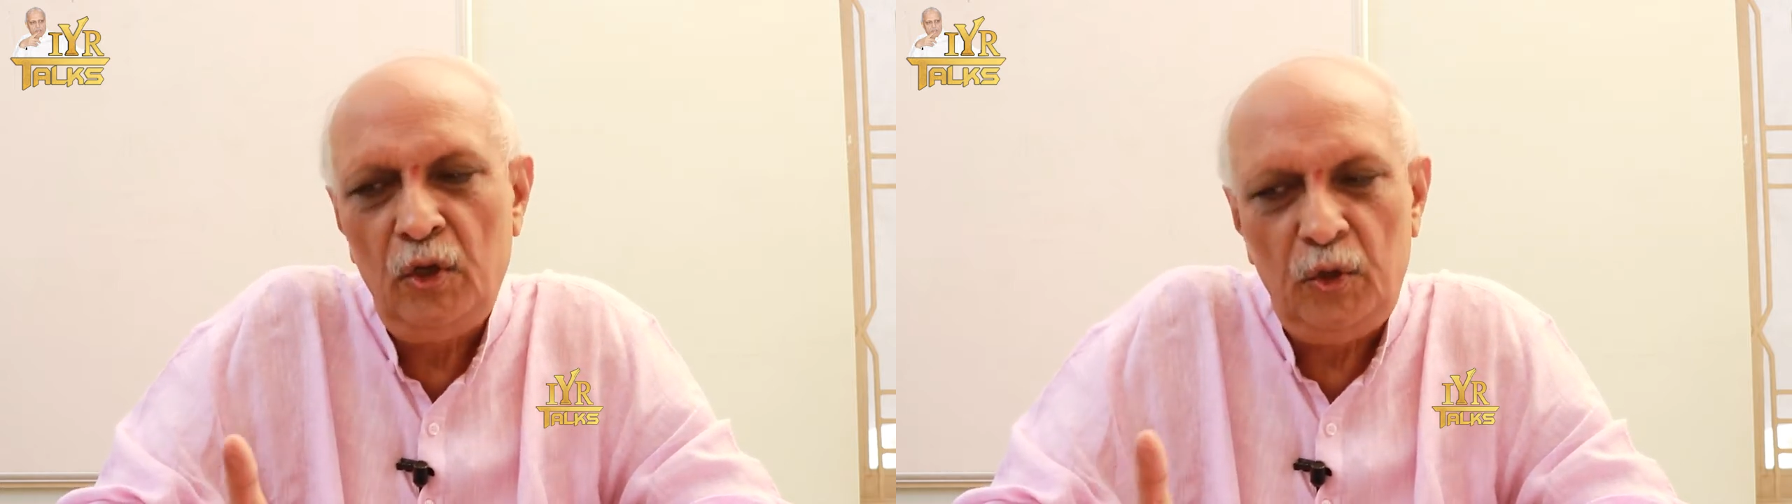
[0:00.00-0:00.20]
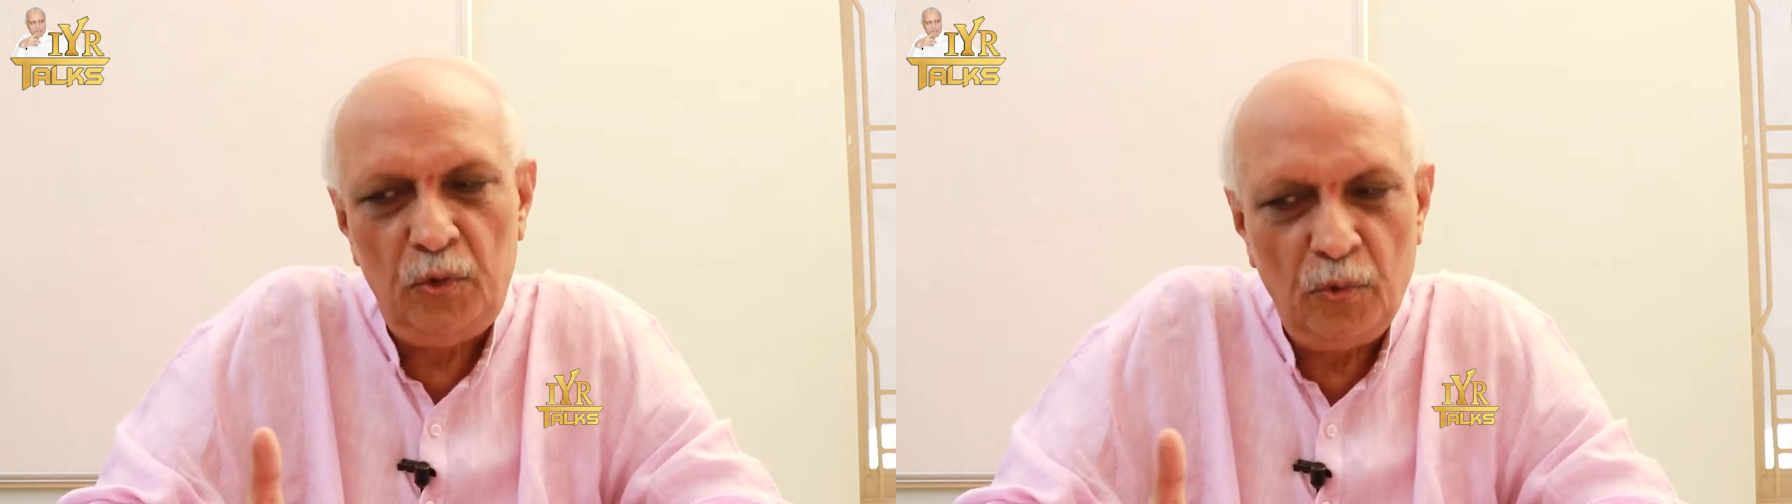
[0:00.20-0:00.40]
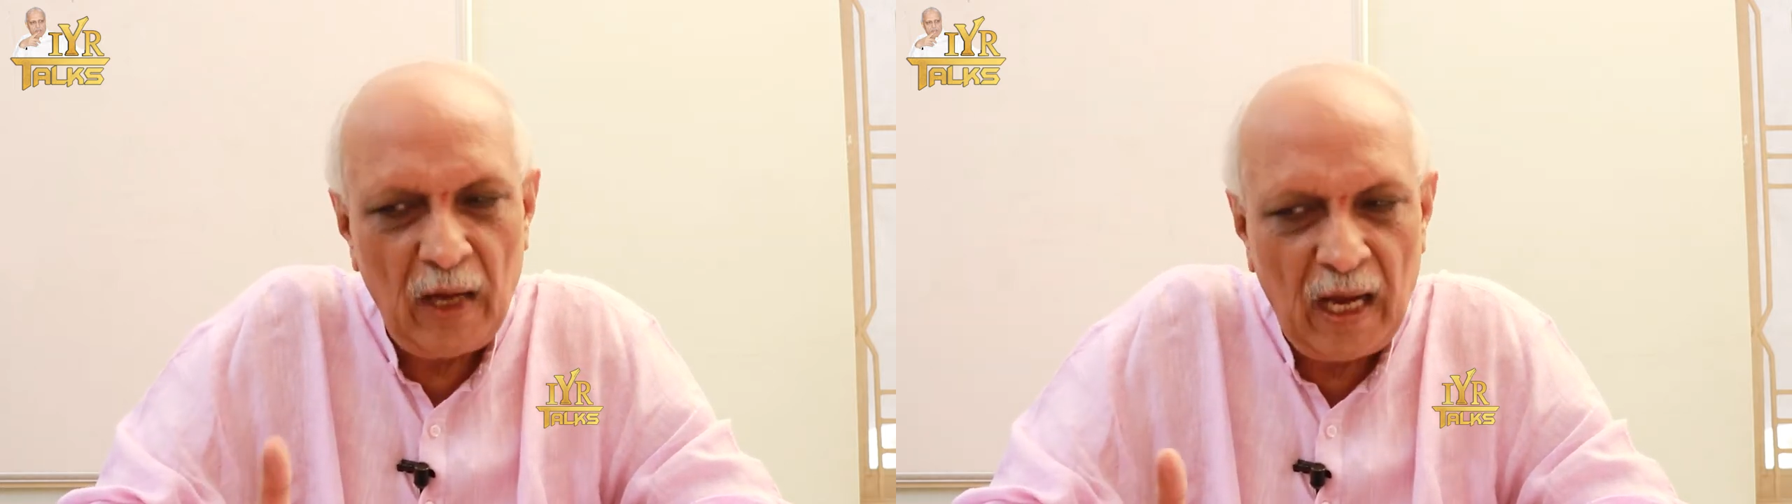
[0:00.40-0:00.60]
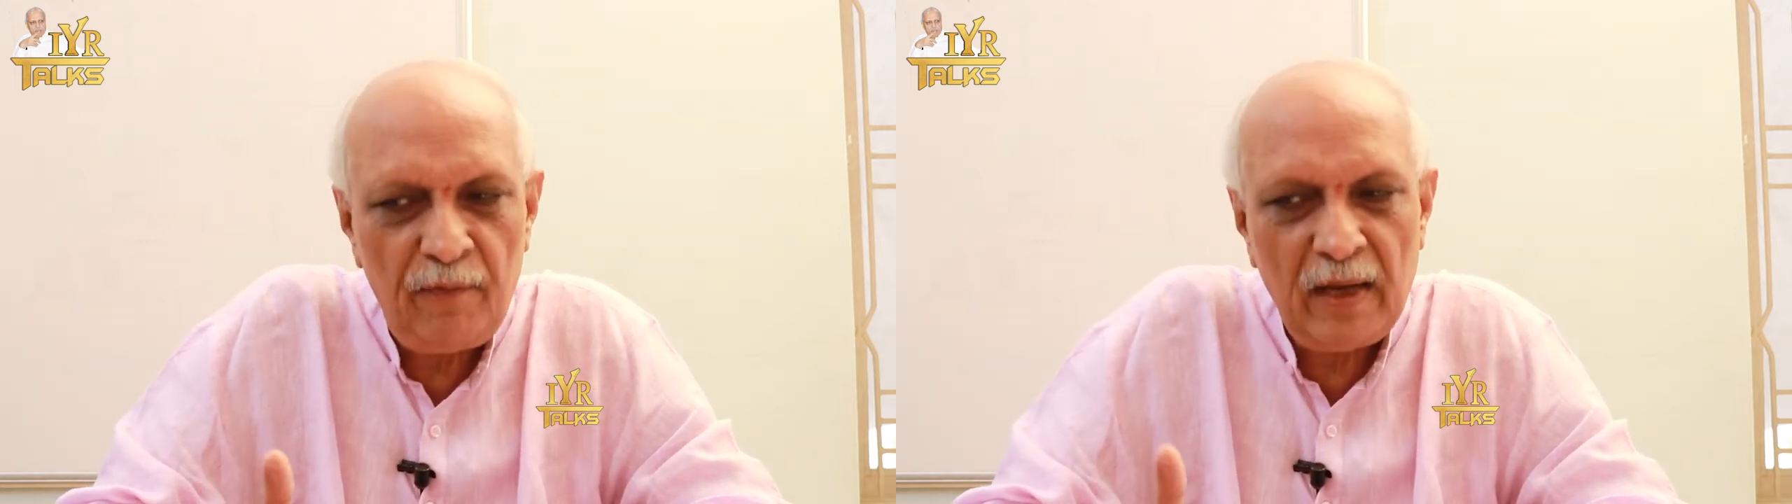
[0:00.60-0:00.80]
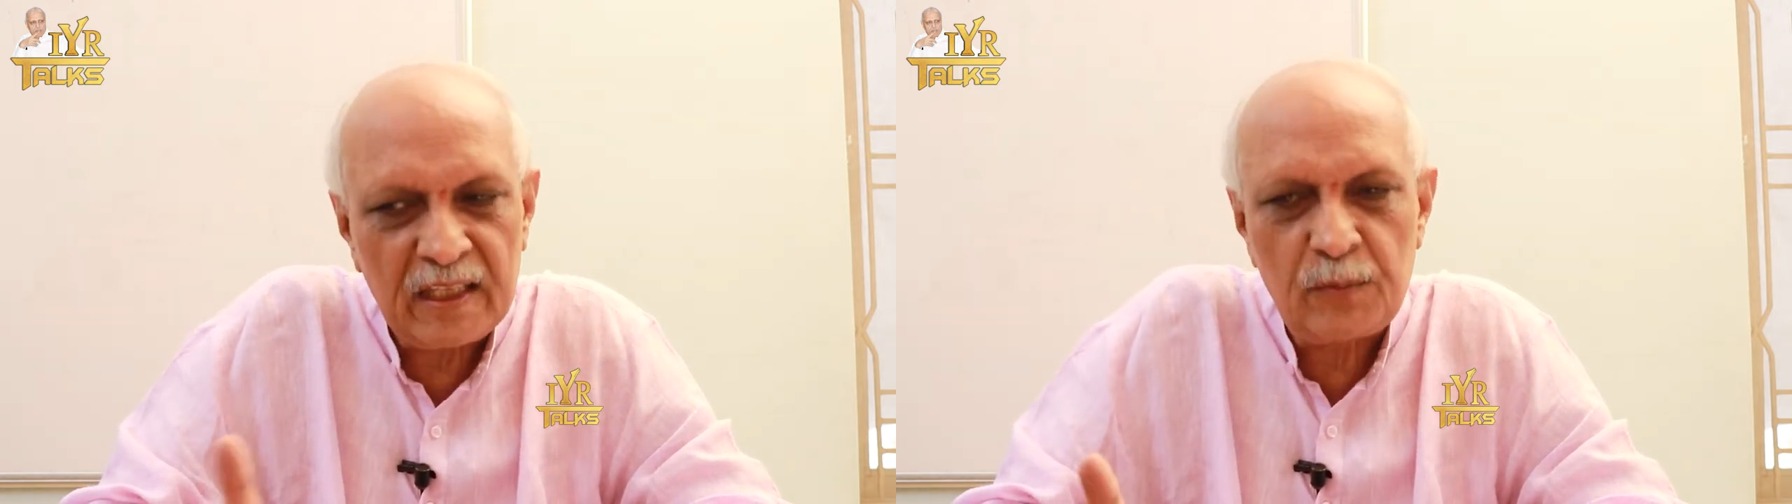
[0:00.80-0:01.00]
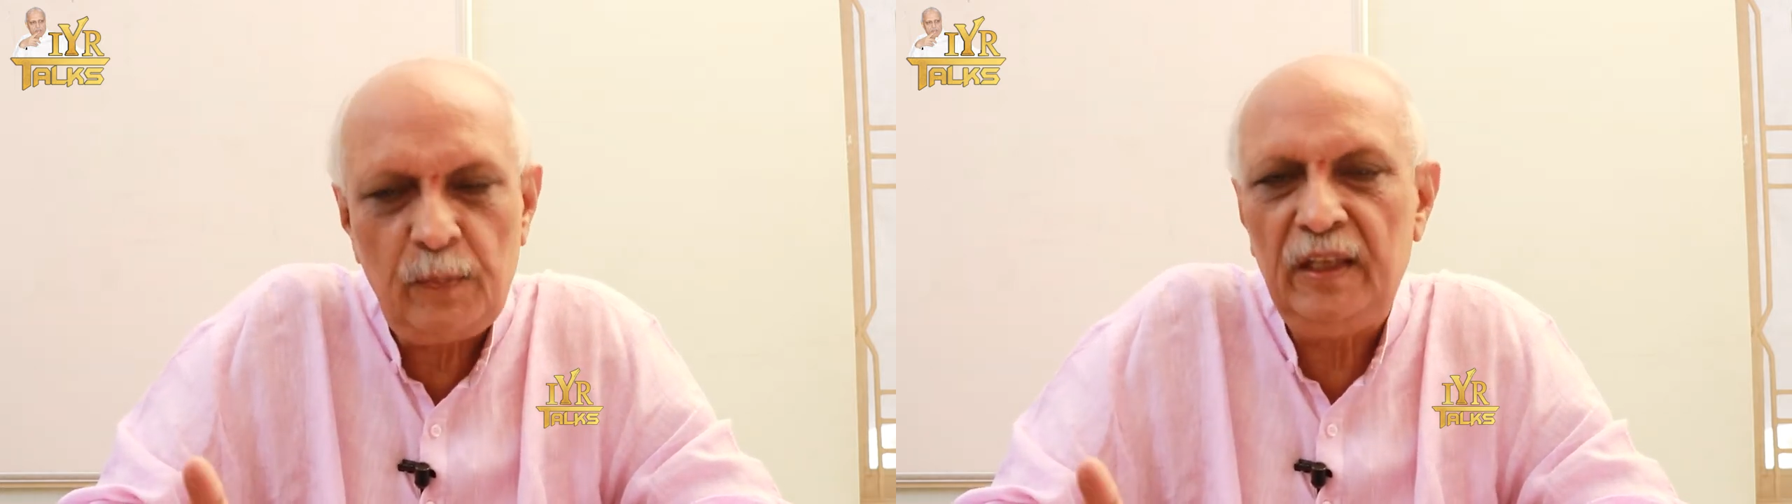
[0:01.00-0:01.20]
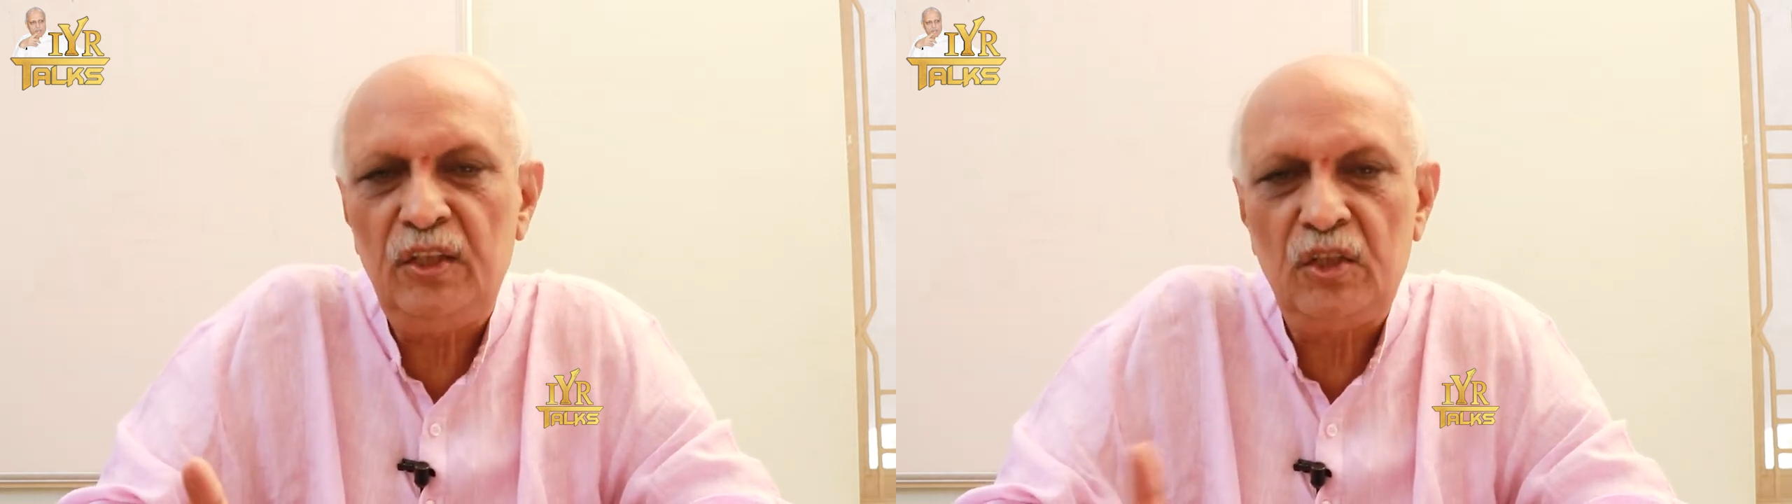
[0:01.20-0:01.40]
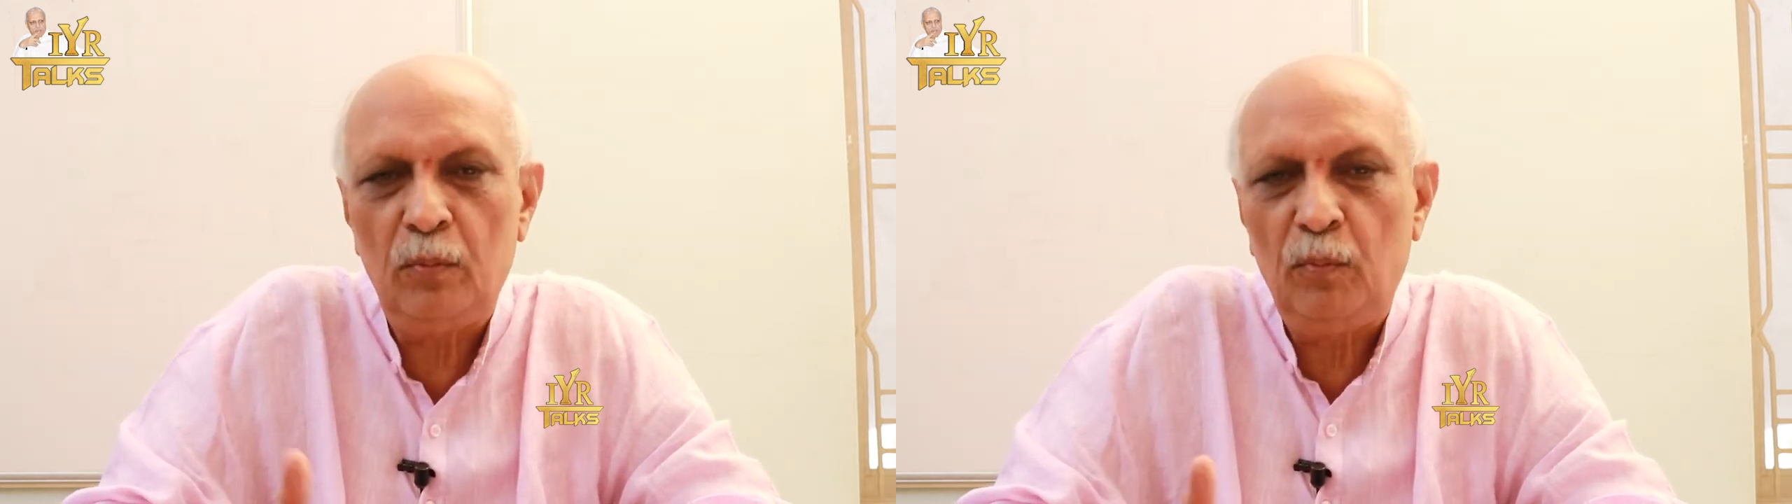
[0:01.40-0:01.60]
you have expenditure